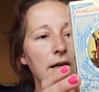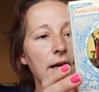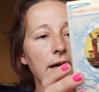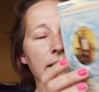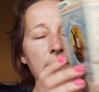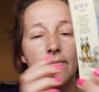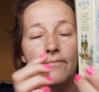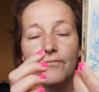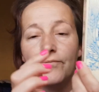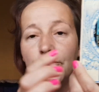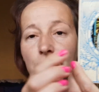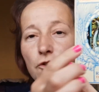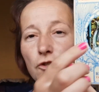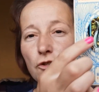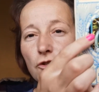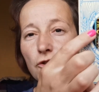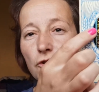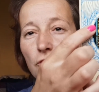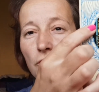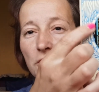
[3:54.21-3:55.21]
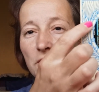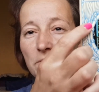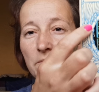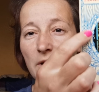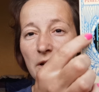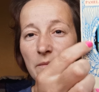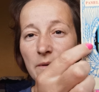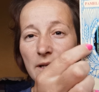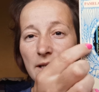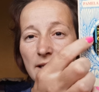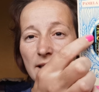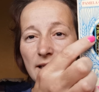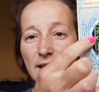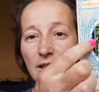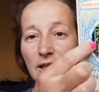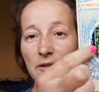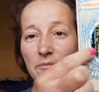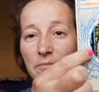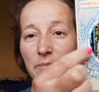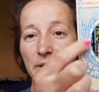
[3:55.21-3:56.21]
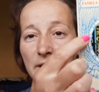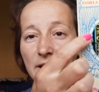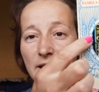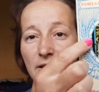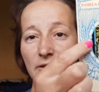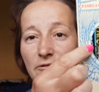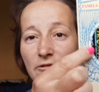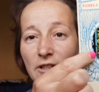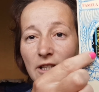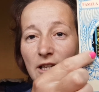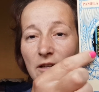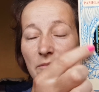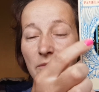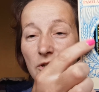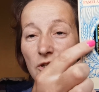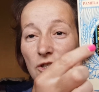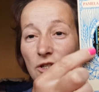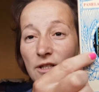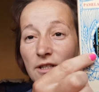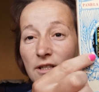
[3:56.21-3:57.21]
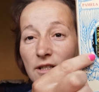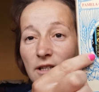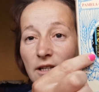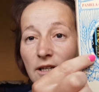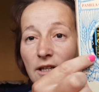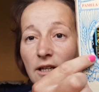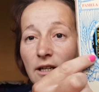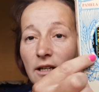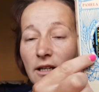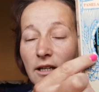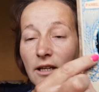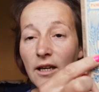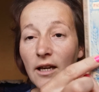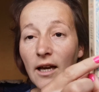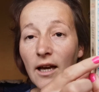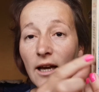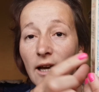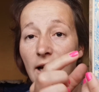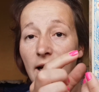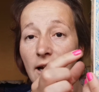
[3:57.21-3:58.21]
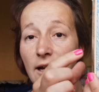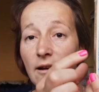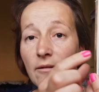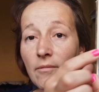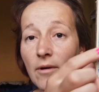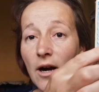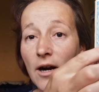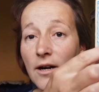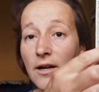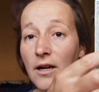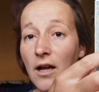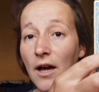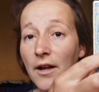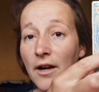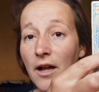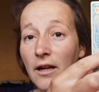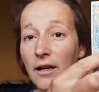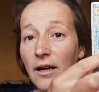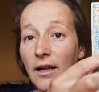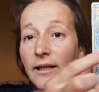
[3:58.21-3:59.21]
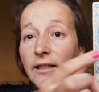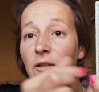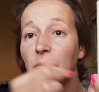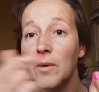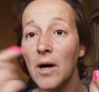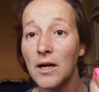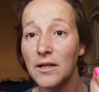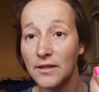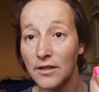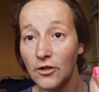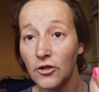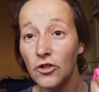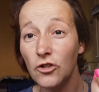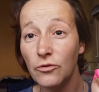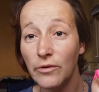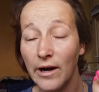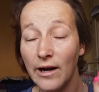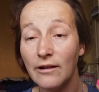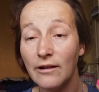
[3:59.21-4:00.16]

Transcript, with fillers: Um, just maybe slight bits of the images um, are not on like the box that you